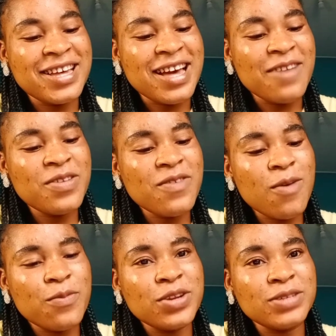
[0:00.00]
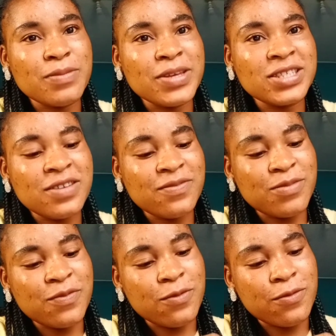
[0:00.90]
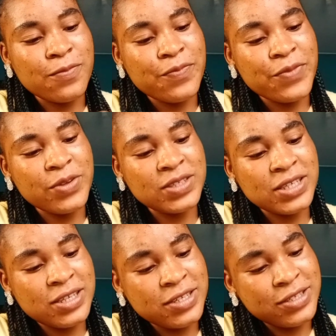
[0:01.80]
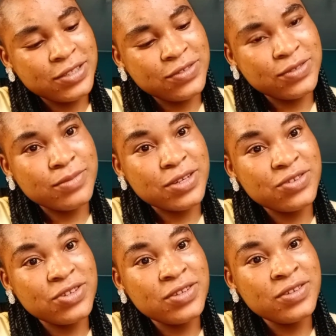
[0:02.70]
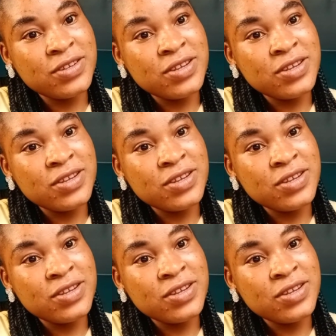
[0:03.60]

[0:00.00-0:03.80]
I've never opened it by myself before. You see? It's using battery.